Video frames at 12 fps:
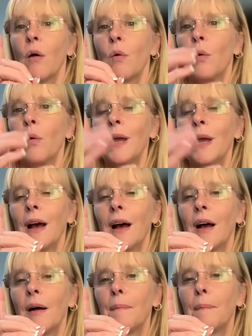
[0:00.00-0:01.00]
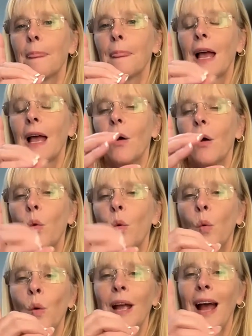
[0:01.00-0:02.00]
Well,
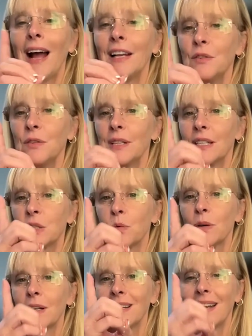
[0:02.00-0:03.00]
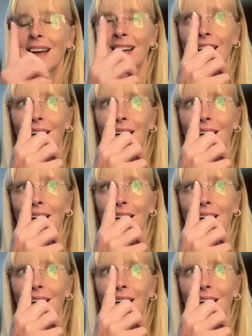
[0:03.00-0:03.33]
I do this one.